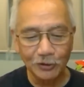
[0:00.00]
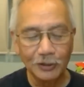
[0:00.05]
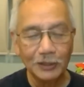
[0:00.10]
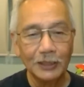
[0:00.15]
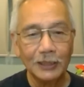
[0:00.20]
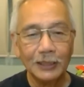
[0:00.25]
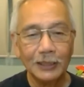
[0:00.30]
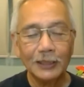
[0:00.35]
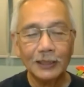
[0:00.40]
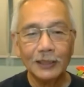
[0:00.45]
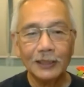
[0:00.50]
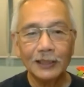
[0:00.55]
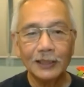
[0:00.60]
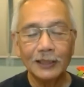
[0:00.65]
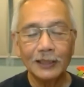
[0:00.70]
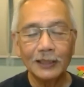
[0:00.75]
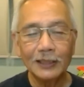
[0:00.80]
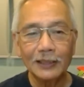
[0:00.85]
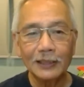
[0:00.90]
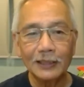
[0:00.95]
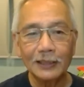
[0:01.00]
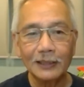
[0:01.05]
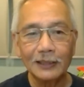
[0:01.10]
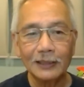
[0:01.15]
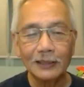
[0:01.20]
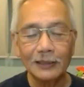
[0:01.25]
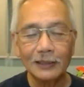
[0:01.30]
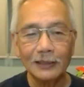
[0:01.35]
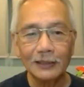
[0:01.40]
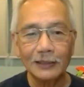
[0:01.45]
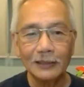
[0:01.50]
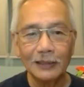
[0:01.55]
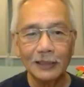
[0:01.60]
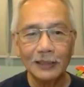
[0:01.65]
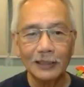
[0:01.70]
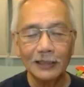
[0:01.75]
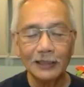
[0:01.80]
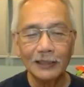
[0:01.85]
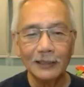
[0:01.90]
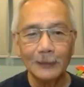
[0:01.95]
on uh,
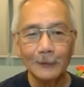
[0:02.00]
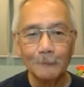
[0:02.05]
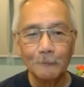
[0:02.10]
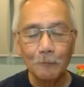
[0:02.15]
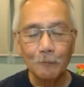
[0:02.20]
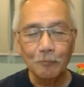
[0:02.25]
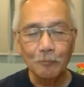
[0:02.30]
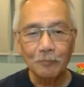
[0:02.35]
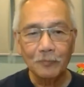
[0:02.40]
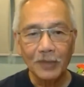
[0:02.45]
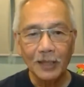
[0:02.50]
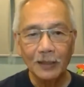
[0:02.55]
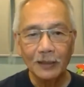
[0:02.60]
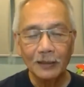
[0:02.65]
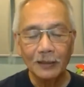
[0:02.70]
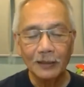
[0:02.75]
the